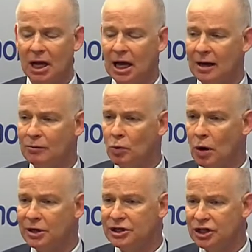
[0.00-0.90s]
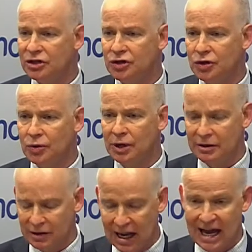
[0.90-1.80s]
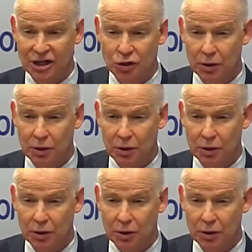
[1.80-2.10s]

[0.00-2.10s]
What we did do in the last